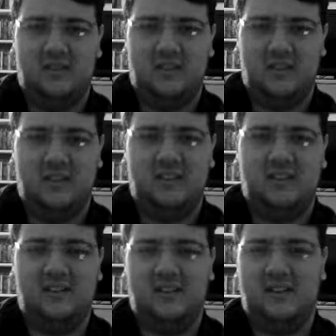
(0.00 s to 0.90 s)
It
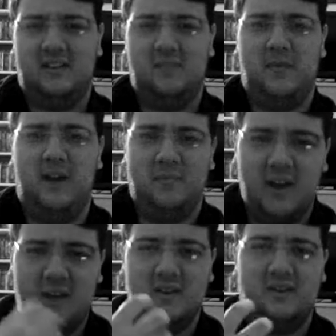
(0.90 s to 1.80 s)
didn't pop
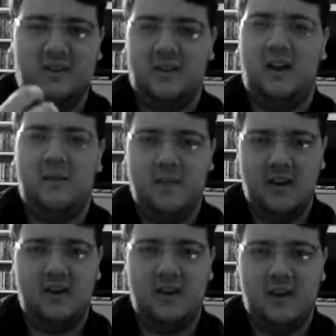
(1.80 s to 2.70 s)
out as a high
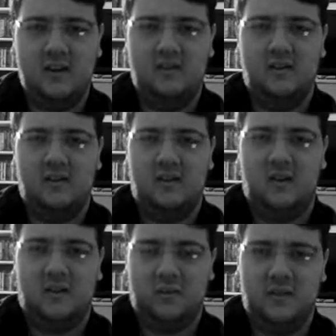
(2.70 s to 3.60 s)
matinee
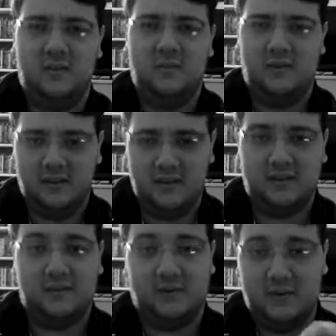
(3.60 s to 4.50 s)
worthy movie like
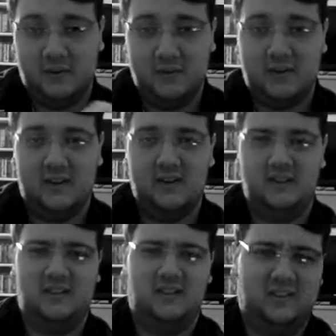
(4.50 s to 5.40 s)
the first Machete. It
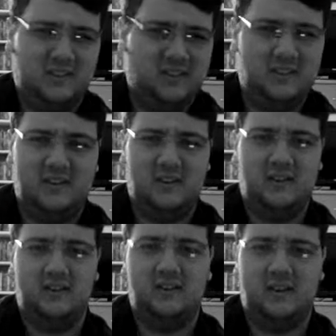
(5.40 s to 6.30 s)
looks like
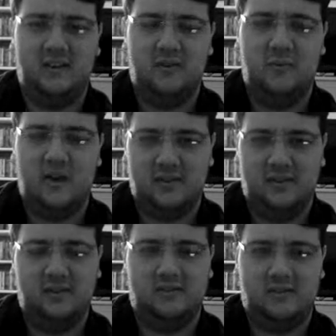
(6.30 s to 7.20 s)
a rental.